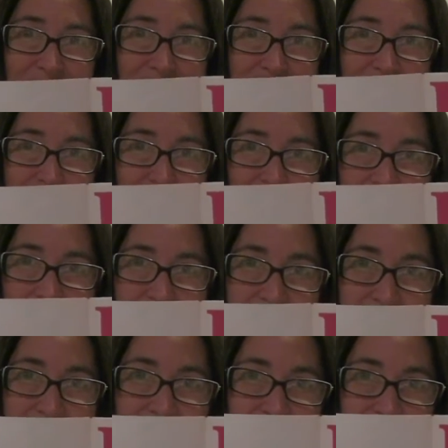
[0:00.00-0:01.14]
Look at
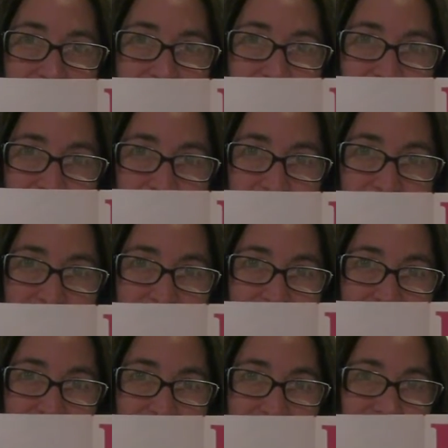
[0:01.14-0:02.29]
R-S-T. He's
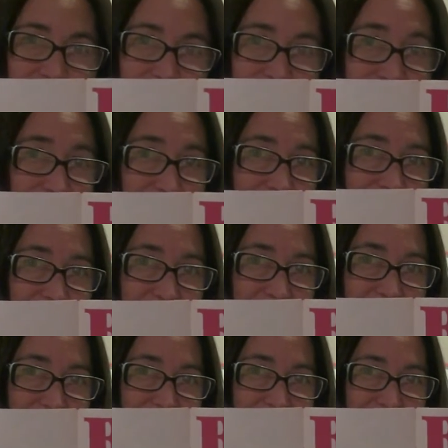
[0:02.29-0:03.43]
doing
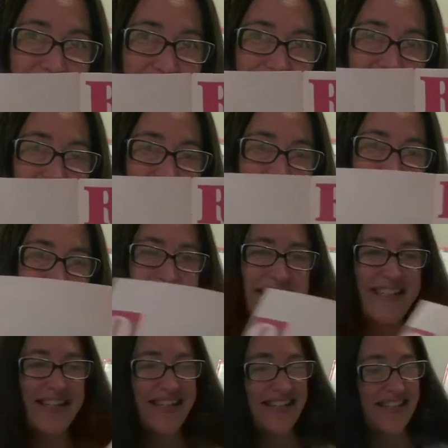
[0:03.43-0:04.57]
it.
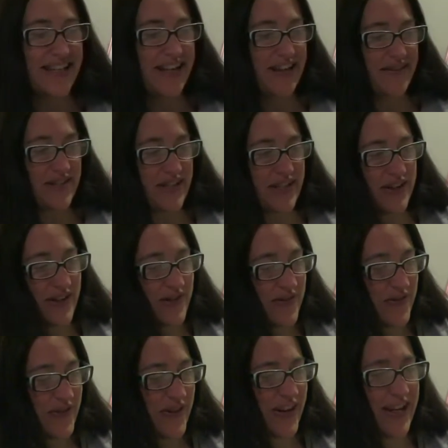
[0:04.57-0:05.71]
R-S-T, time to go
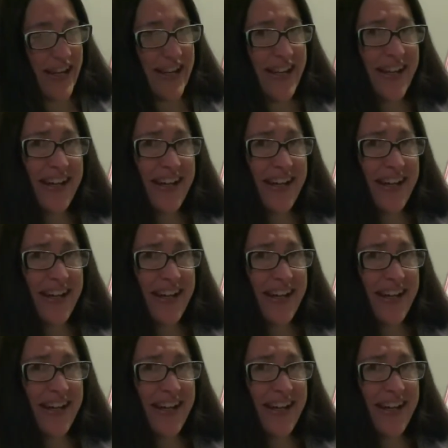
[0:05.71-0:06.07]
for it.